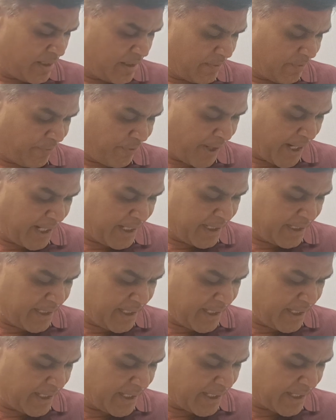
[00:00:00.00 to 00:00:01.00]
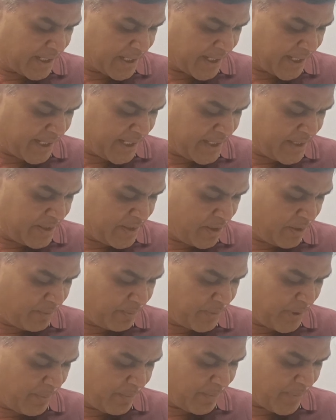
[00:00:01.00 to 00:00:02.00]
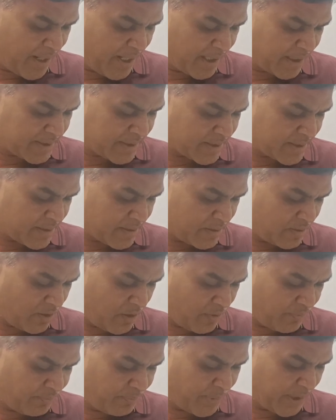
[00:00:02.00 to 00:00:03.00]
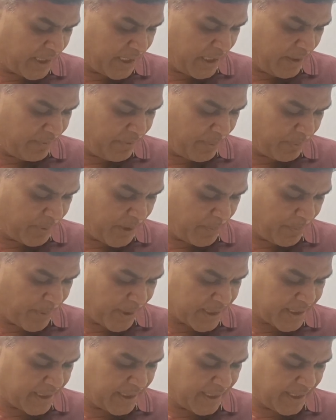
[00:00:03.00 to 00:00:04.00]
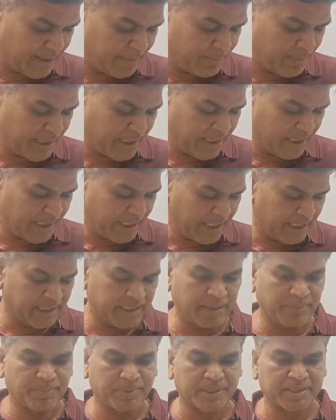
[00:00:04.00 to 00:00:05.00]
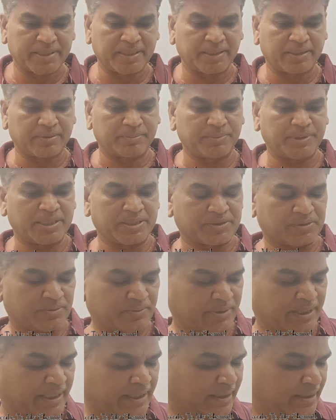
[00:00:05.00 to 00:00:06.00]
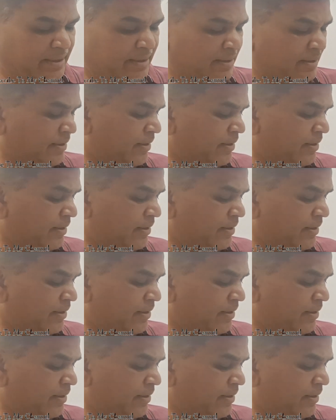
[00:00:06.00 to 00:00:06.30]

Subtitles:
Find the range of the marks of middle 50% and middle 80% of the student.